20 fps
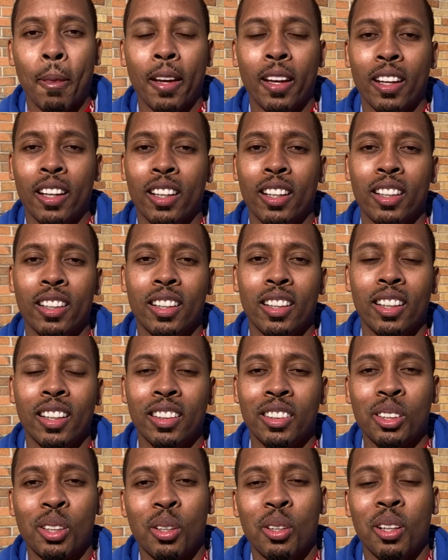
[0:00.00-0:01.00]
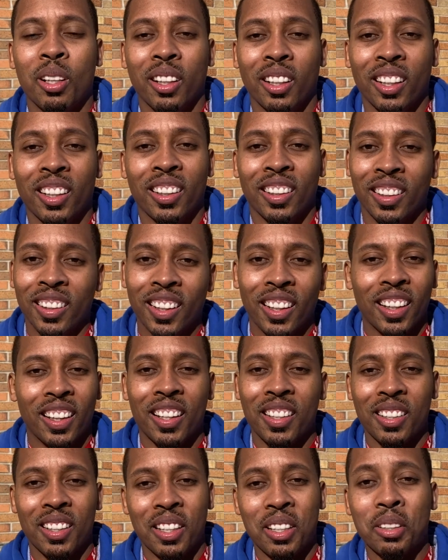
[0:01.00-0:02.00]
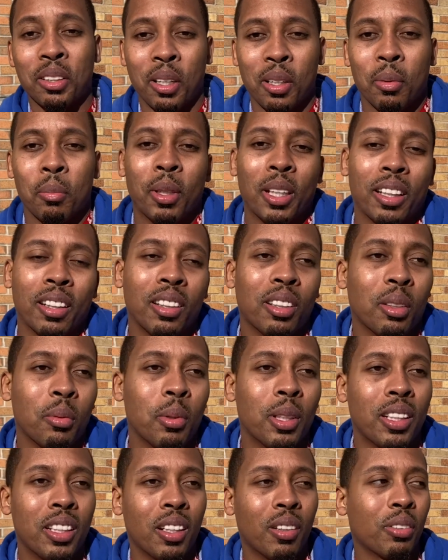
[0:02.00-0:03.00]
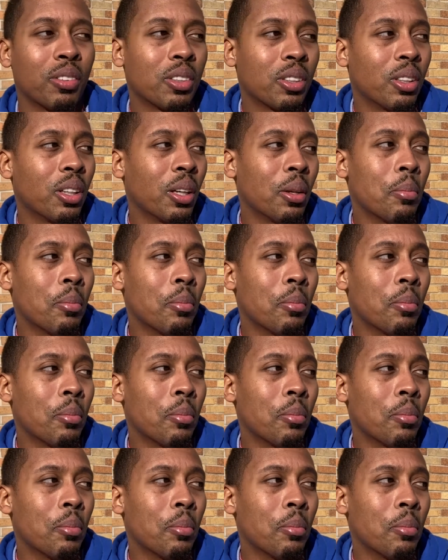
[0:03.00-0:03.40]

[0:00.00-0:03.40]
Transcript: and it's gonna it's gonna be a little bit difficult.